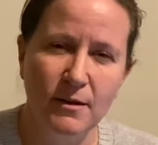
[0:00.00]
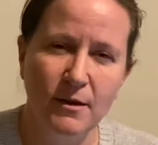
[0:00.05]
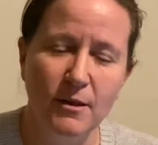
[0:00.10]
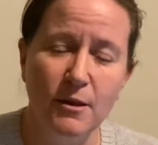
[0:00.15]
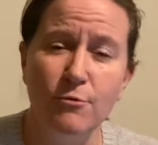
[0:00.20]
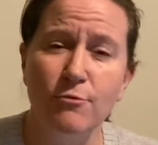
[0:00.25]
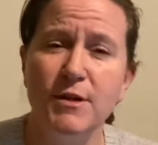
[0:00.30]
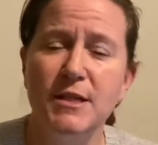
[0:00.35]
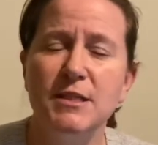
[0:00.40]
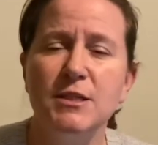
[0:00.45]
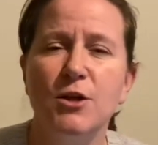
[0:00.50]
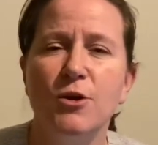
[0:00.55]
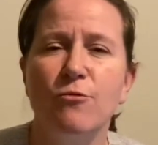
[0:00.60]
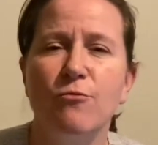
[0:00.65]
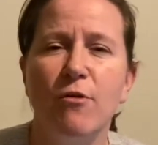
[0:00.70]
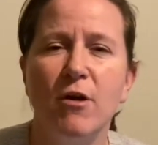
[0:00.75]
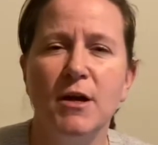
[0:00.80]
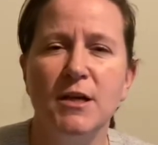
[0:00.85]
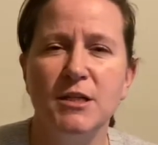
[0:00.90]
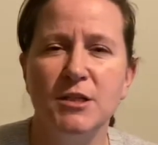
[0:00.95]
There is no
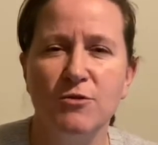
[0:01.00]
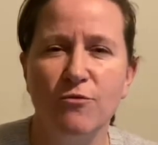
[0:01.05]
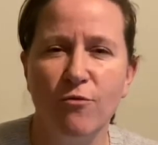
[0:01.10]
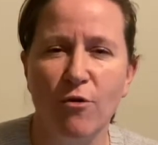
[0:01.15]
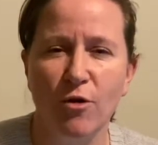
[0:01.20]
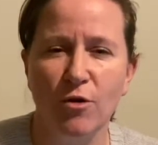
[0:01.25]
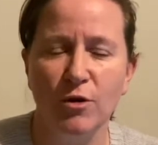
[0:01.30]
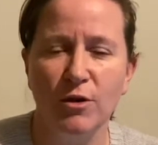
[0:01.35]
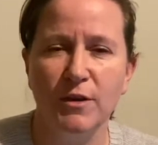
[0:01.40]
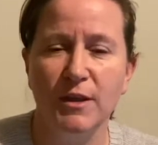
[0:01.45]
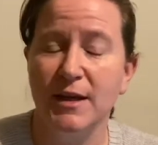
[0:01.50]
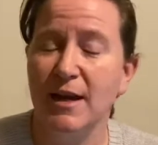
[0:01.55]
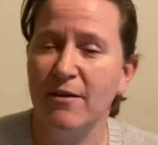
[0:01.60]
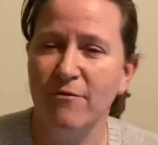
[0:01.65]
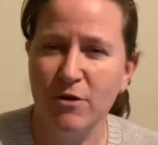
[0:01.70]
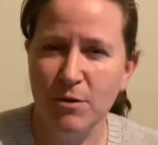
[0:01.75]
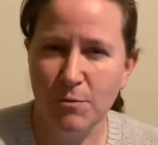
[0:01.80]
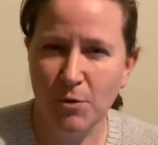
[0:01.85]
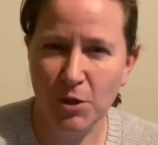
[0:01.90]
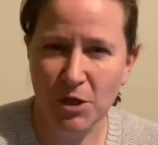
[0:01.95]
right and wrong that
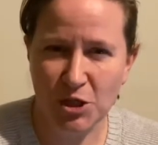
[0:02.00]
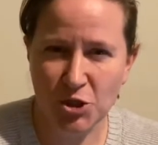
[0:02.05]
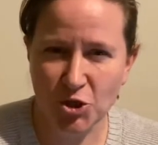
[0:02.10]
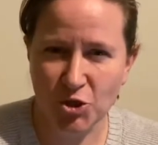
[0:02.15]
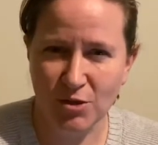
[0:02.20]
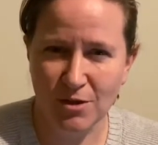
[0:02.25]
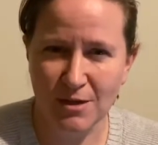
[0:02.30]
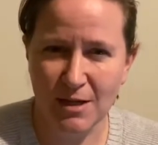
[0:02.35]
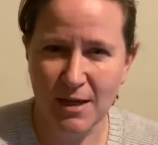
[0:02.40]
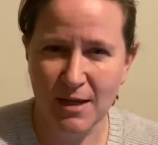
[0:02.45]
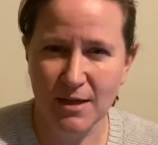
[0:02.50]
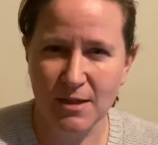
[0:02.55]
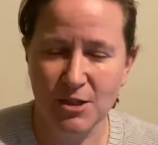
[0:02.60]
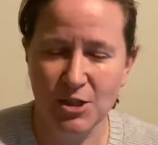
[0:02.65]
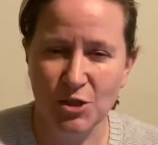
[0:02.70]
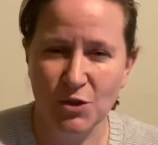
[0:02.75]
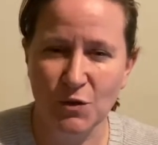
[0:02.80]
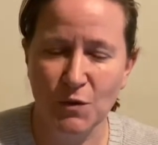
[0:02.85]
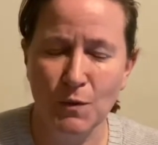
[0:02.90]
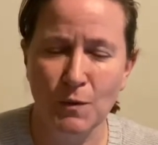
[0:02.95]
everybody should adhere
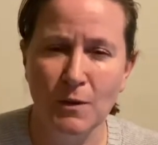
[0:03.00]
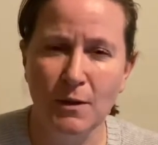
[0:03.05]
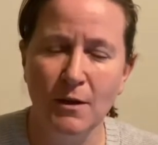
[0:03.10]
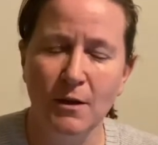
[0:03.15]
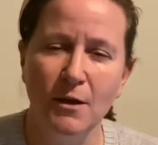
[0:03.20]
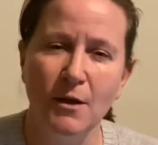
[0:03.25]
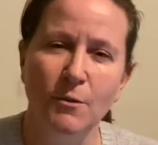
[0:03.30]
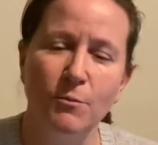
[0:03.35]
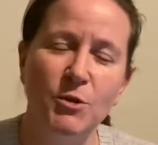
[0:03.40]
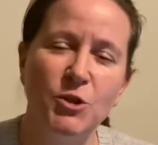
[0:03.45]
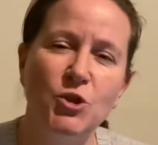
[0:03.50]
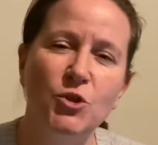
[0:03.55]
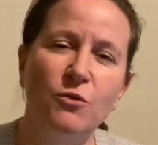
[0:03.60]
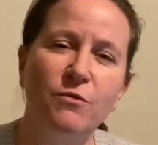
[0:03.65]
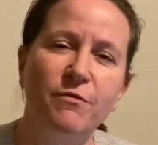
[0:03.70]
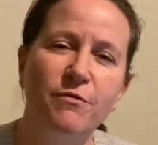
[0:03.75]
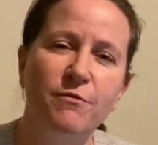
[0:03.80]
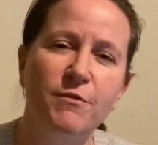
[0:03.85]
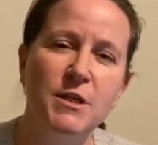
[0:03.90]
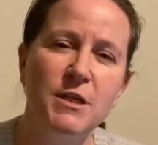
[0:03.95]
to, but you're
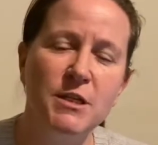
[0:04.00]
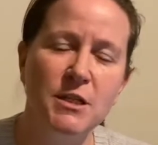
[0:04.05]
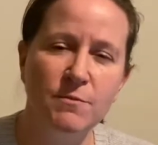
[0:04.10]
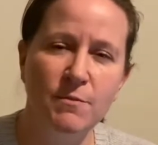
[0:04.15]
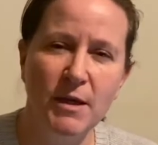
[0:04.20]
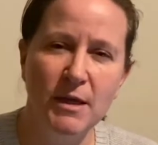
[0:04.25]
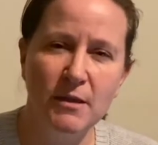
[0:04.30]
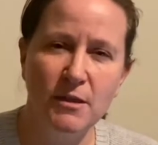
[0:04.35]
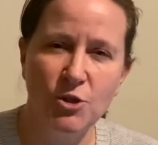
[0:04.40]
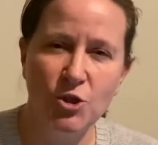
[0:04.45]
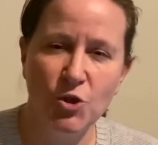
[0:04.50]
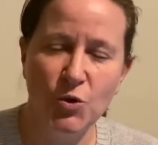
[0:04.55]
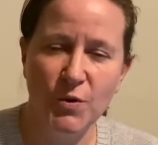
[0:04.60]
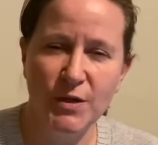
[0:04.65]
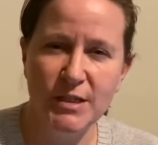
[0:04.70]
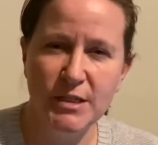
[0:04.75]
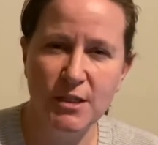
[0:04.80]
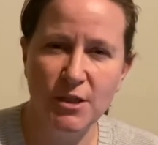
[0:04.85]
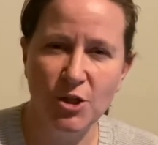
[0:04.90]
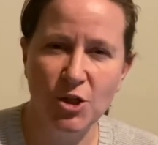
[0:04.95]
free to make the
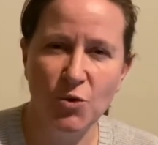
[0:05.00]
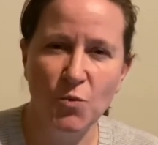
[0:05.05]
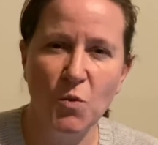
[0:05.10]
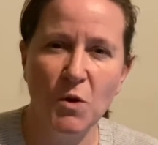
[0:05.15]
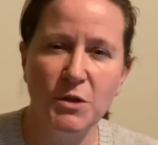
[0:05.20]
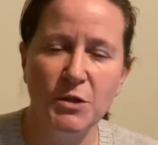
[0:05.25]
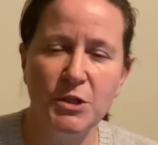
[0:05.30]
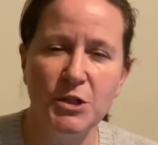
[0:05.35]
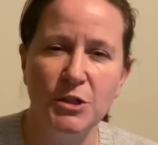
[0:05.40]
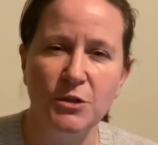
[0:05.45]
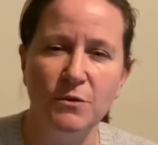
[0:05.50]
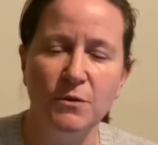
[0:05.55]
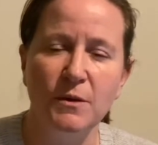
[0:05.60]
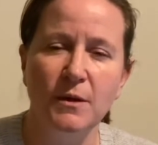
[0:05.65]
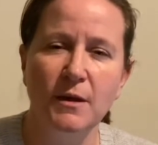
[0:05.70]
choice that you want to